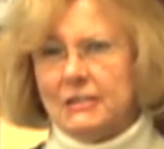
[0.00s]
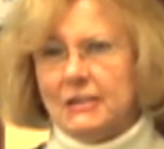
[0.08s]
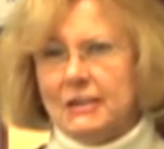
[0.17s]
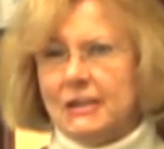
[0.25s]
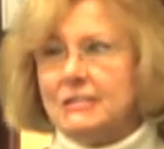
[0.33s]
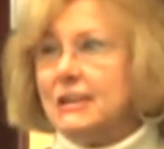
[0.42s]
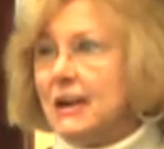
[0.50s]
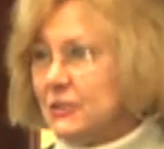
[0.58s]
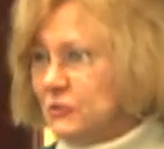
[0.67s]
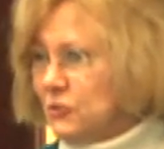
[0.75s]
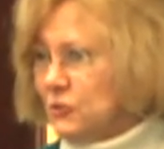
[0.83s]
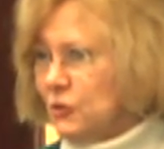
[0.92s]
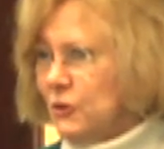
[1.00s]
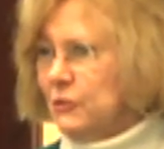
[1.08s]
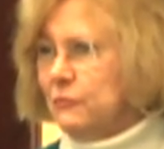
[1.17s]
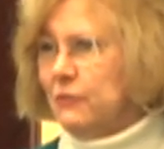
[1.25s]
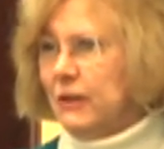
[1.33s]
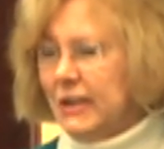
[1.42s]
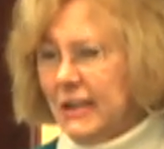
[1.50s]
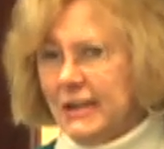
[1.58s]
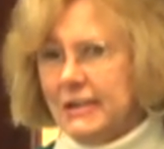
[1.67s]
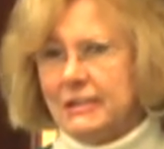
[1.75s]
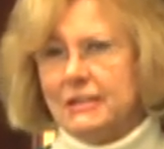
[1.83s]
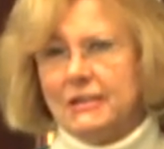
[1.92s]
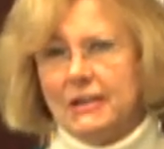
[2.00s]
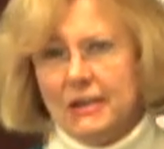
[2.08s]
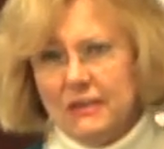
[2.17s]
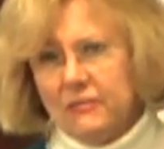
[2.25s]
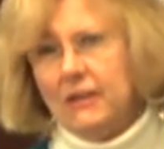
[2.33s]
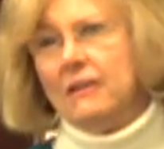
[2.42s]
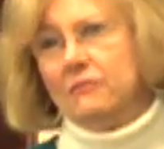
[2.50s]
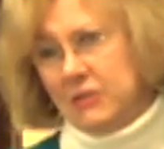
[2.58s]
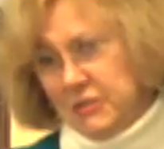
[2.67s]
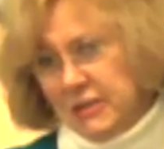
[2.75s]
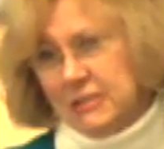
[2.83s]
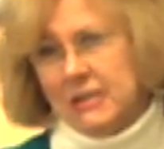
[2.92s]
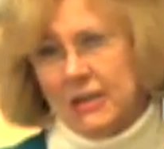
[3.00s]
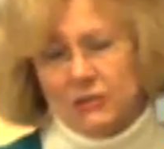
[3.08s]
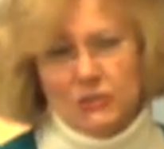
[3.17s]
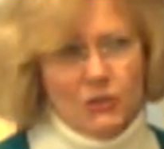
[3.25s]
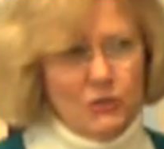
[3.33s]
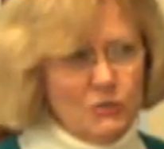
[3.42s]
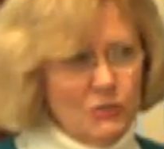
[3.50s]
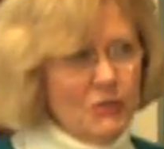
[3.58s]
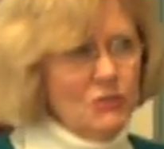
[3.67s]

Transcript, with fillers: and our doctors are on the front line for everything psychosocial.